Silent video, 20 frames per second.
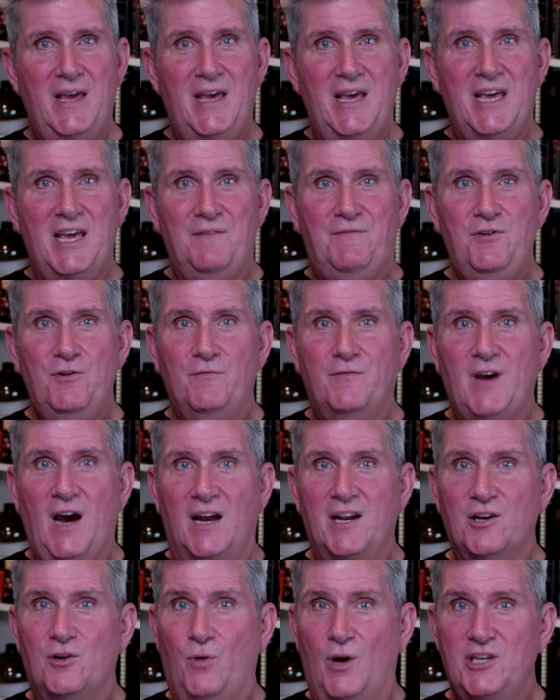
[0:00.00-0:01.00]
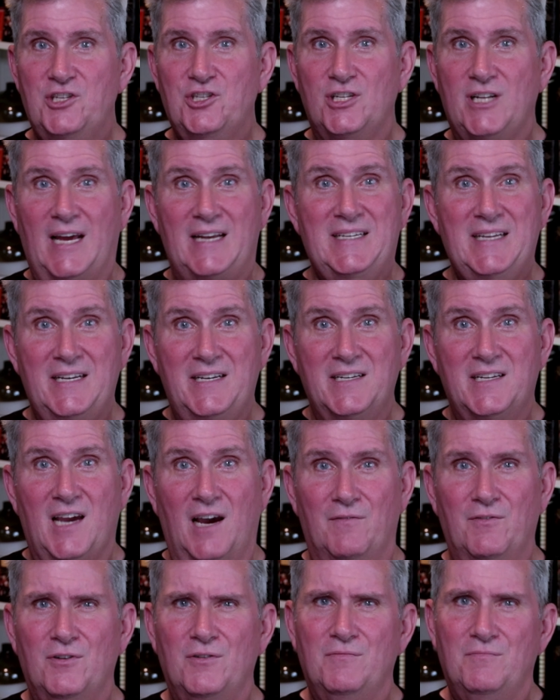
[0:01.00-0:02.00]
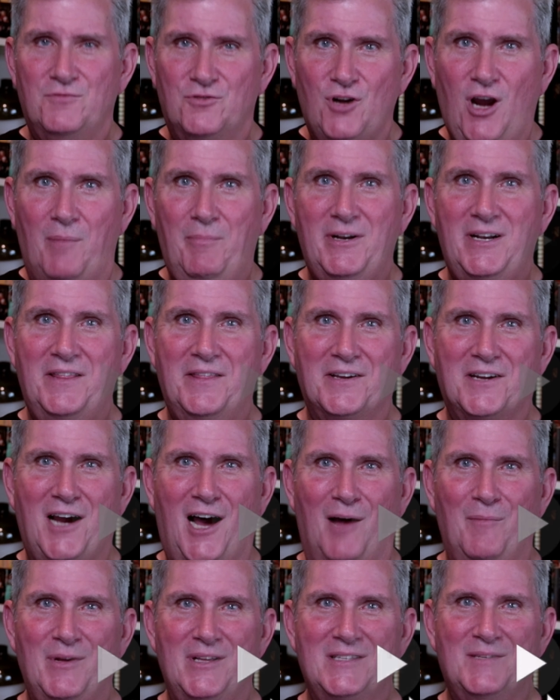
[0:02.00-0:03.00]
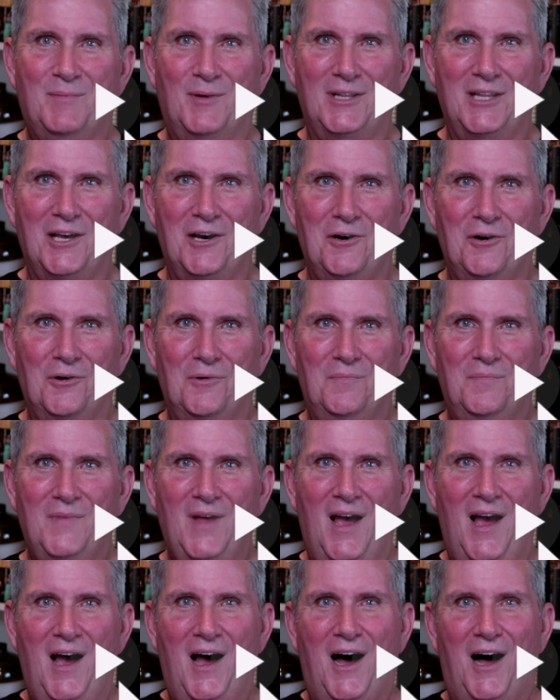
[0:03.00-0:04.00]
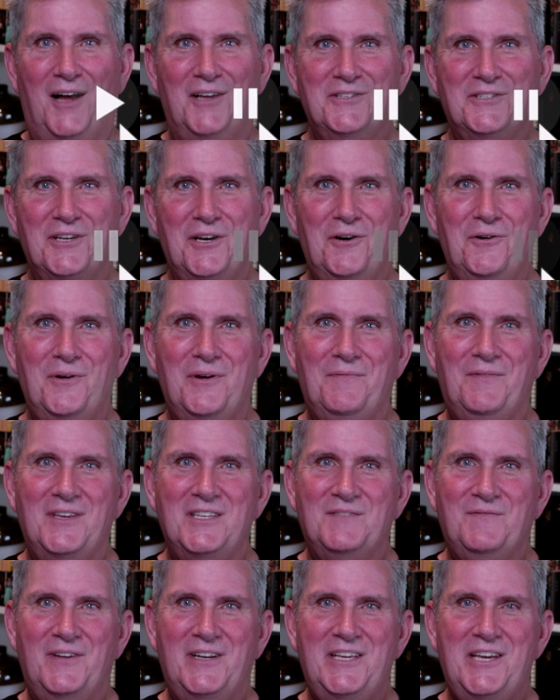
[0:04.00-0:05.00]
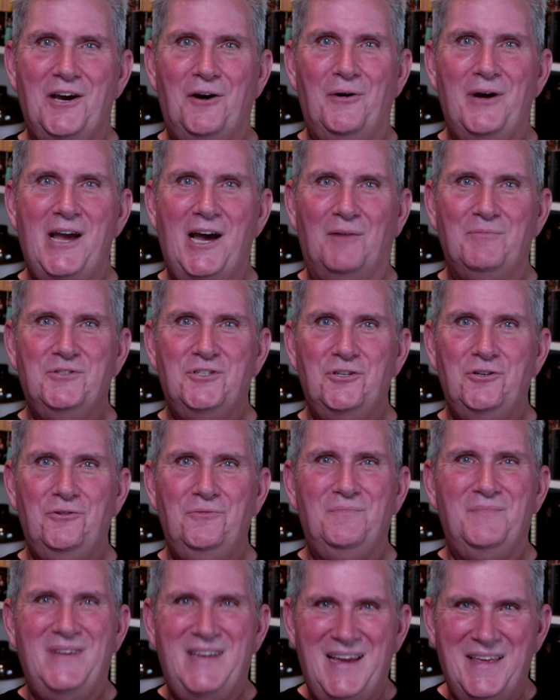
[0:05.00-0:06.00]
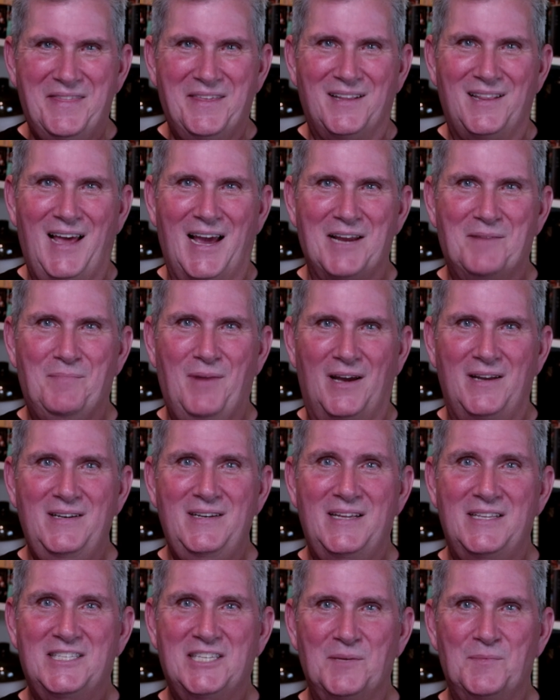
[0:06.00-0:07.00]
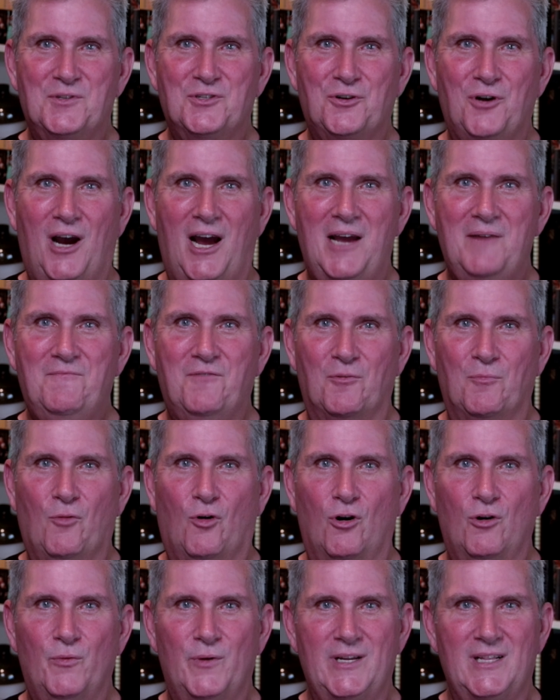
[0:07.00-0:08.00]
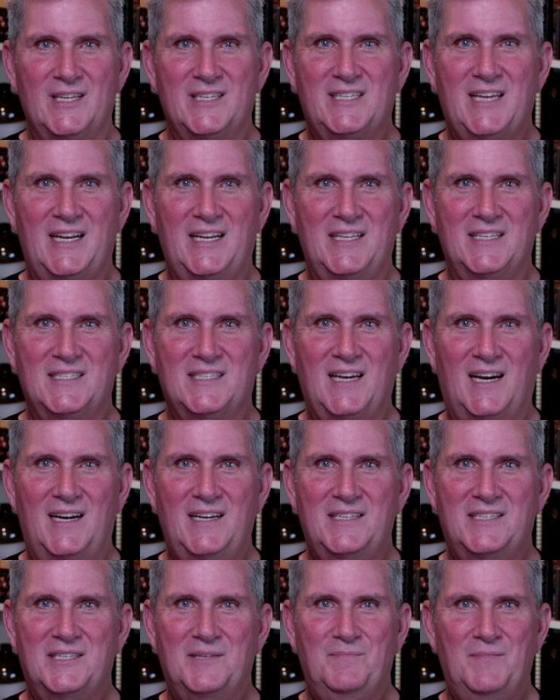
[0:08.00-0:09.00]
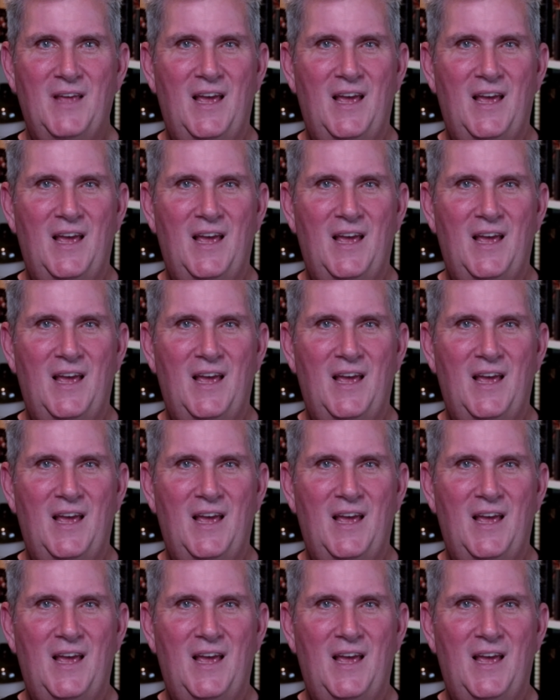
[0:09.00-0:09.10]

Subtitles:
If you've got a question I didn't cover, drop it in the comments below. Also, if this video helped you, hit the like button and subscribe for more real estate insights.